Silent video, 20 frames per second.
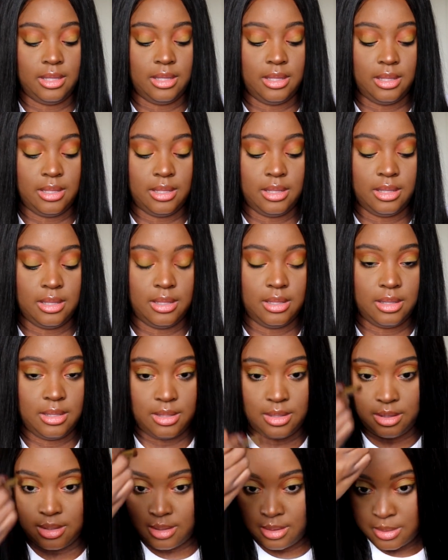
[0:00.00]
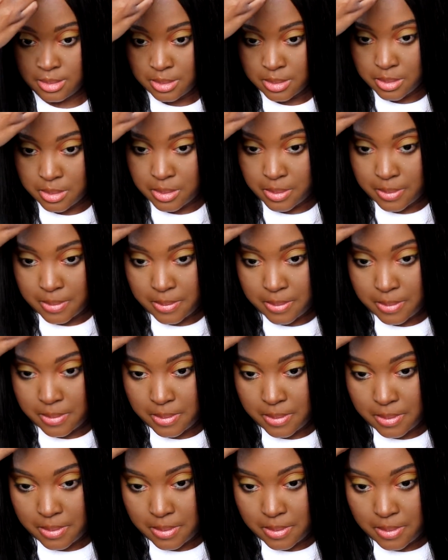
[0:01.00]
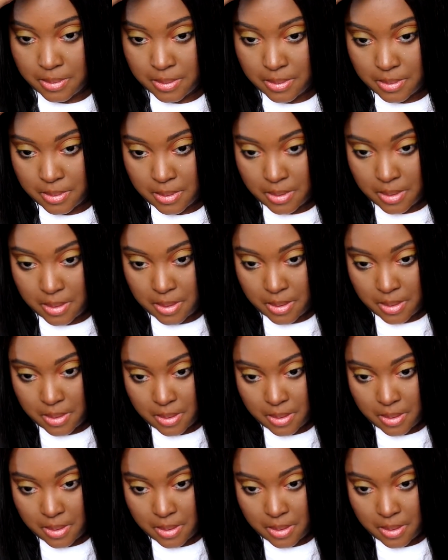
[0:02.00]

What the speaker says: Nobody speaks.